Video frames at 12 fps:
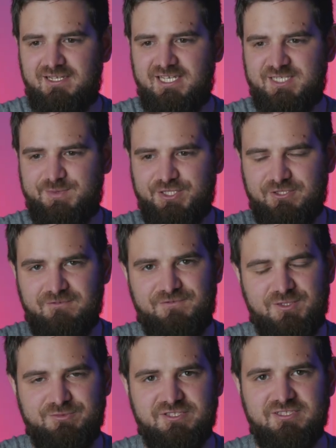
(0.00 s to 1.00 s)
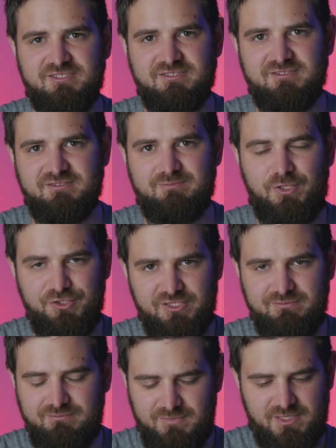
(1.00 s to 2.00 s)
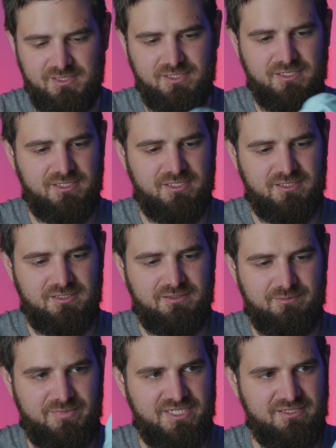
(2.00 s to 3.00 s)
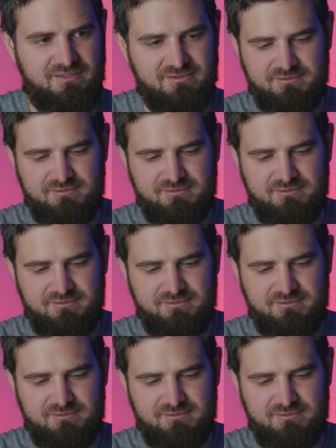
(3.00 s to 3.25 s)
especially from the bottom, but